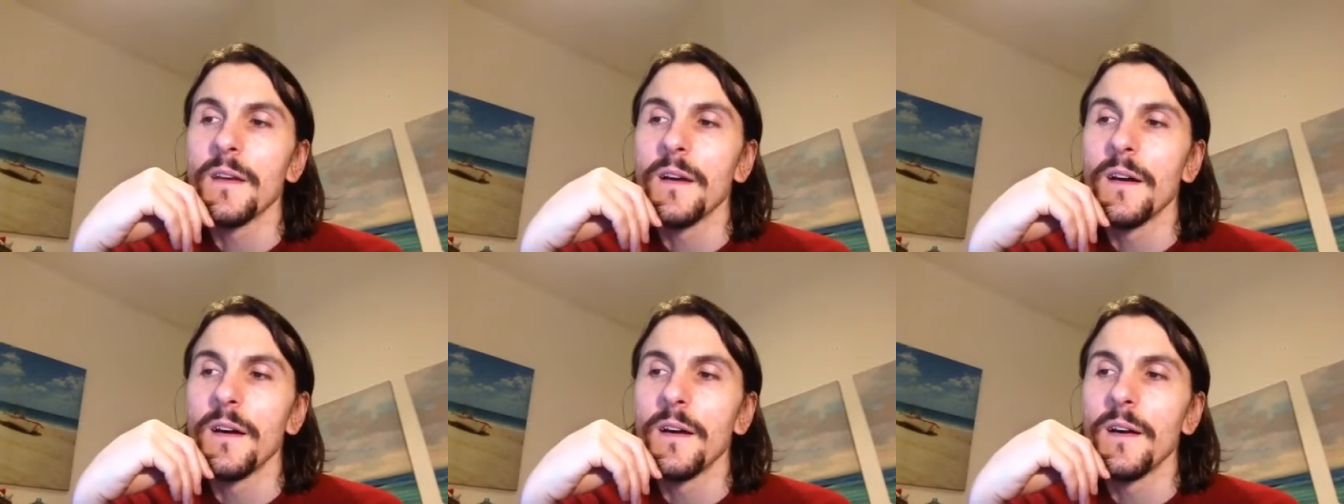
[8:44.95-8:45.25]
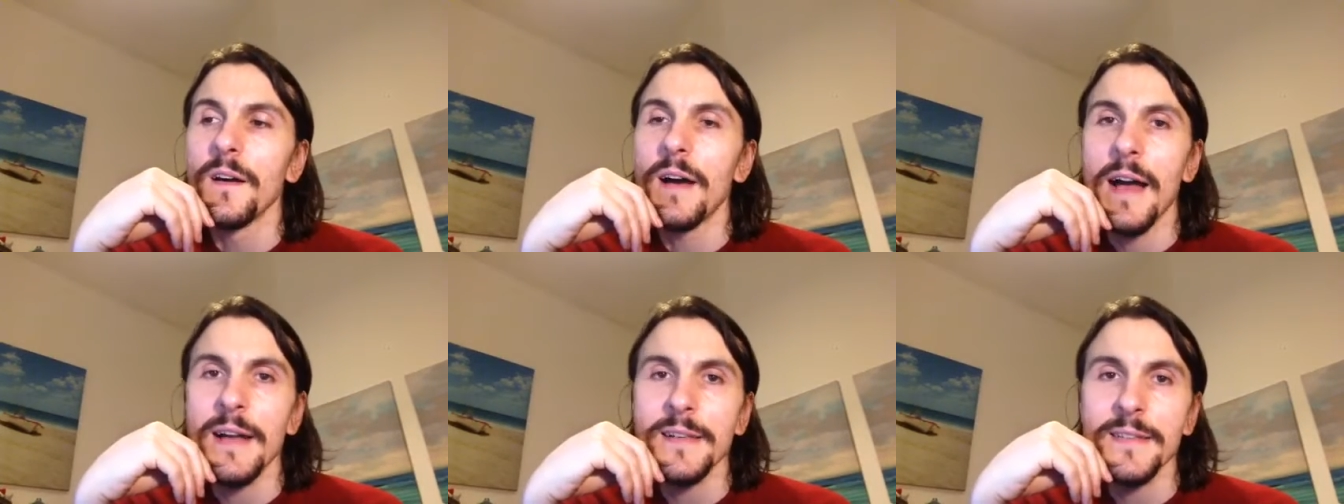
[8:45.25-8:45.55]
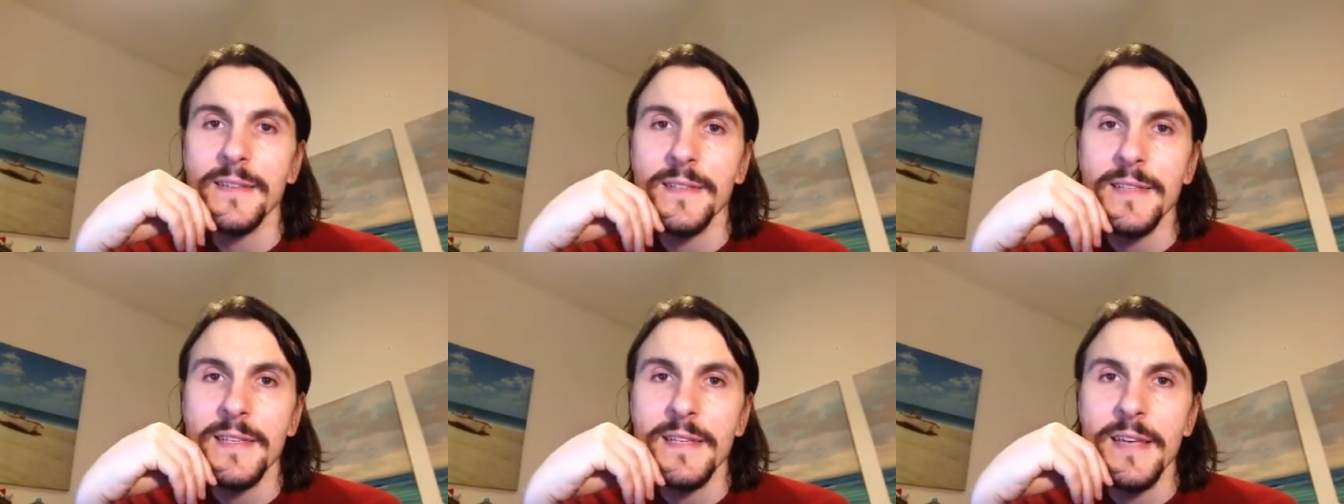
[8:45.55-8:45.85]
uh,
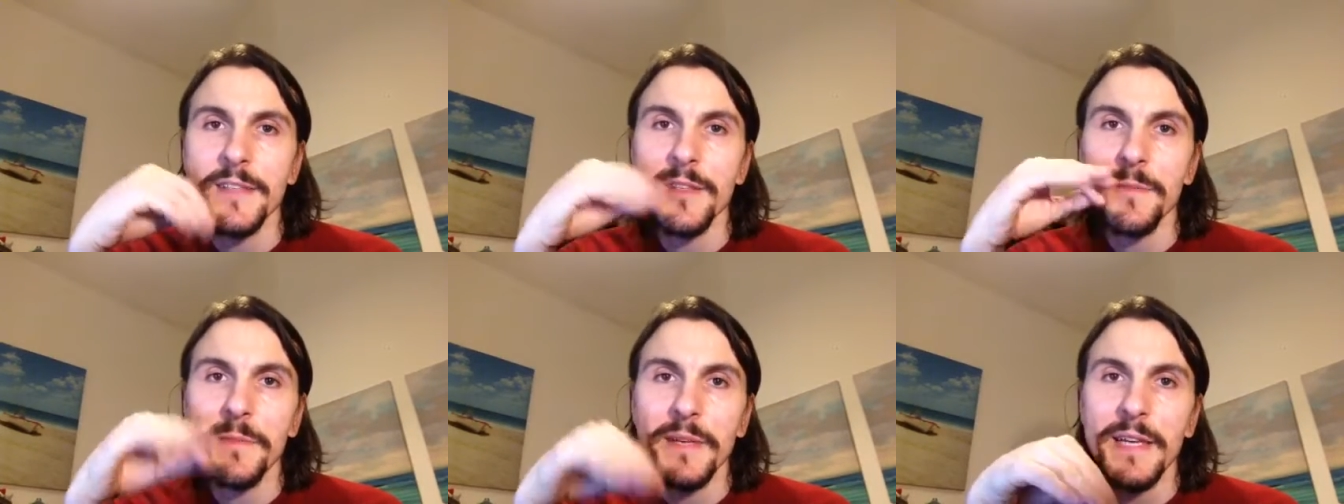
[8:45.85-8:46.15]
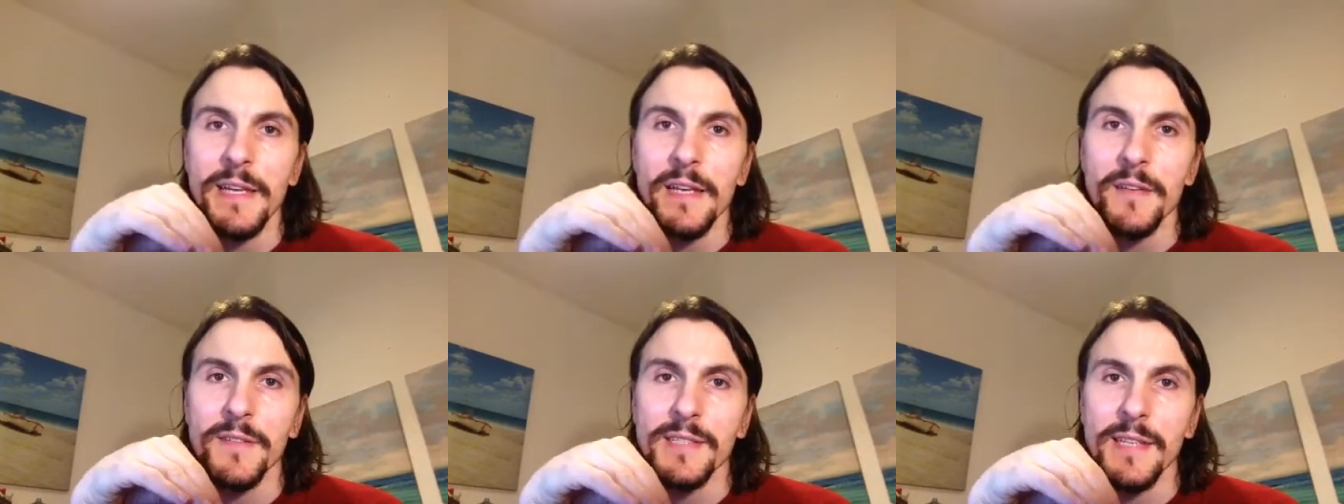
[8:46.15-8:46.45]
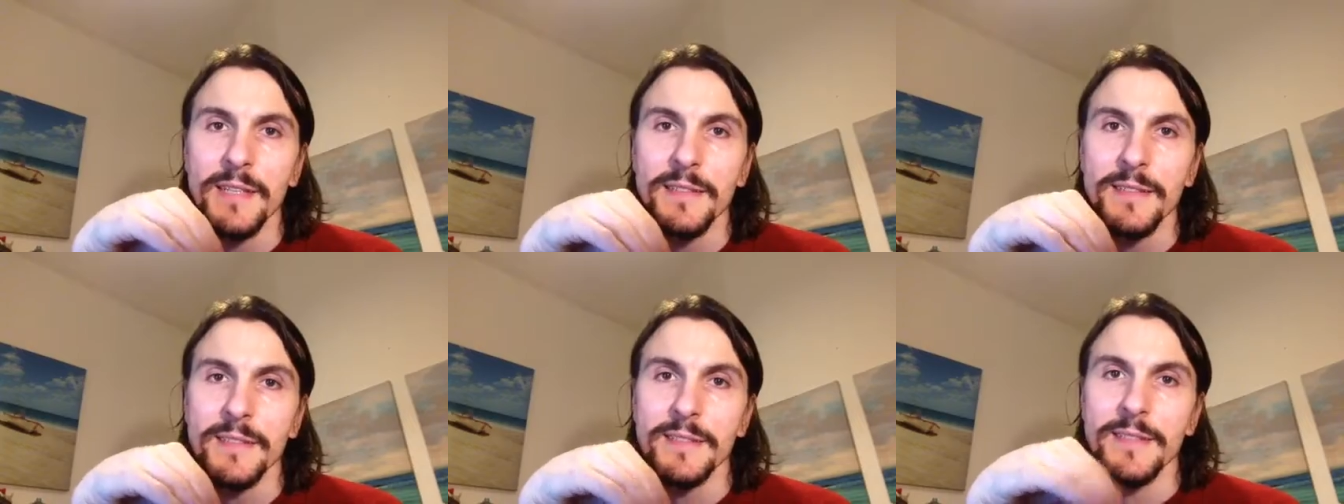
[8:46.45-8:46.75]
ainsi at the beginning of
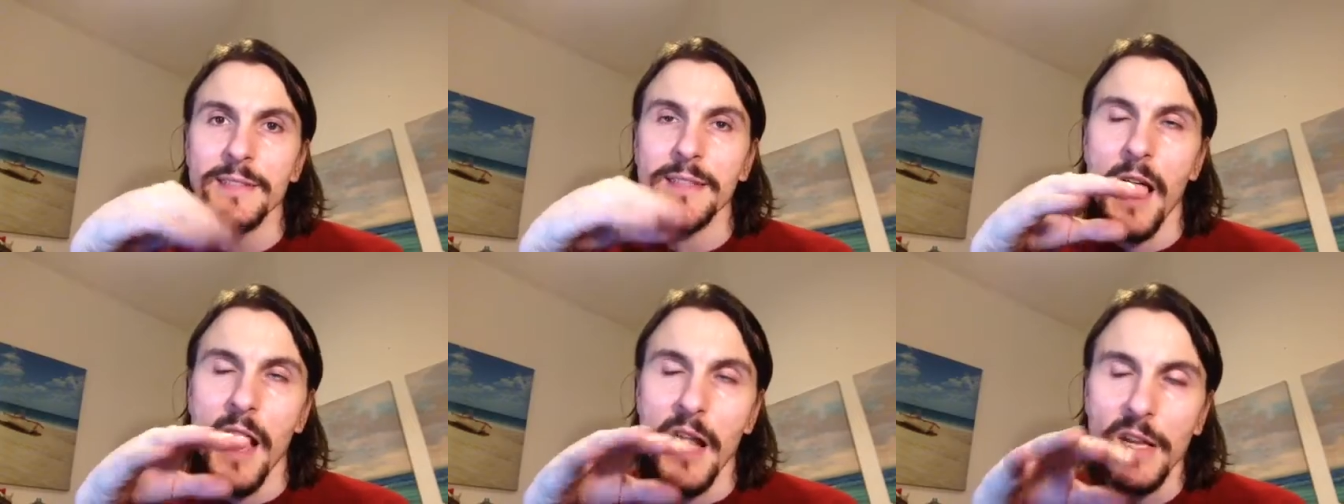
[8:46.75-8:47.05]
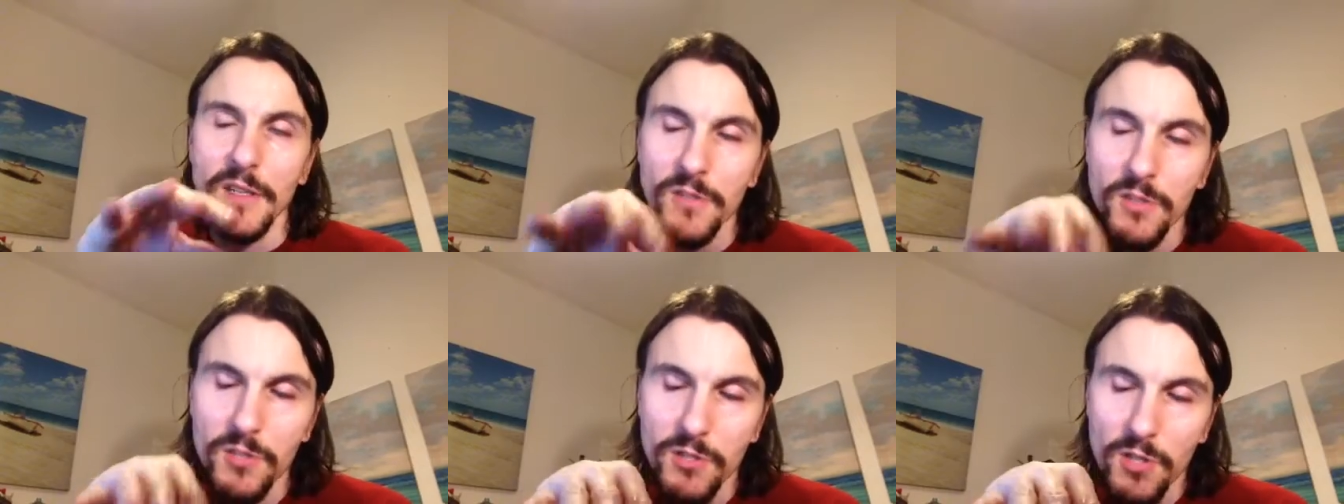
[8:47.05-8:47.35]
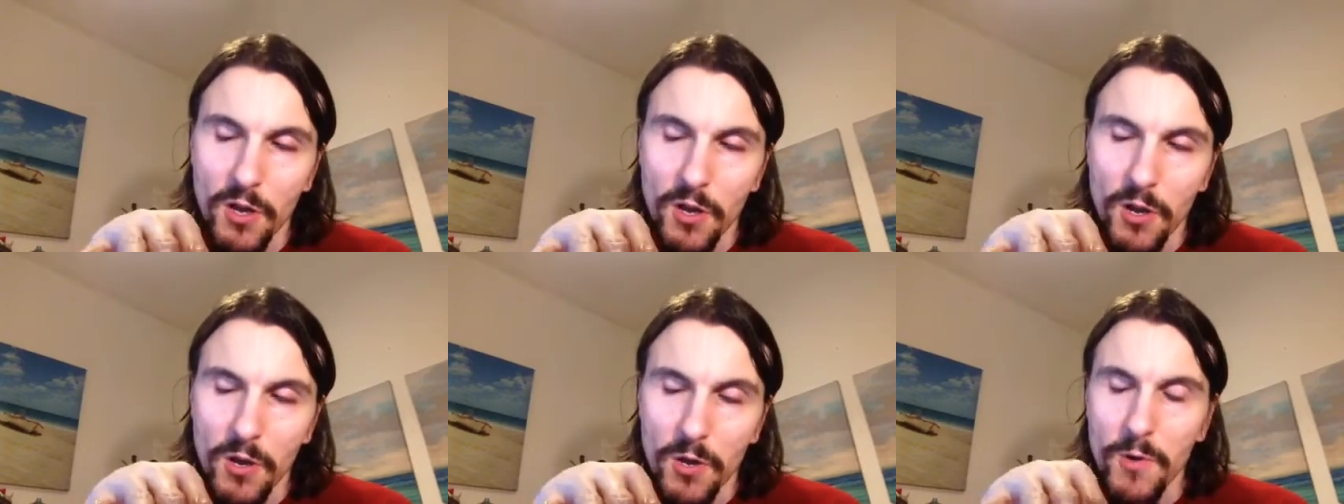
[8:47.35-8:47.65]
sentences and
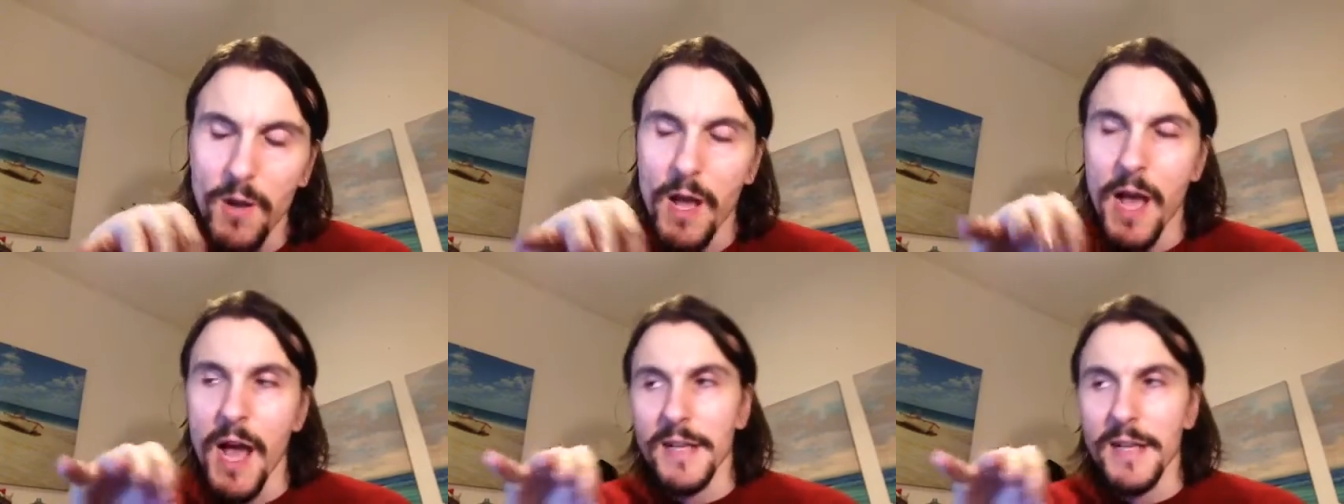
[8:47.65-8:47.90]
so,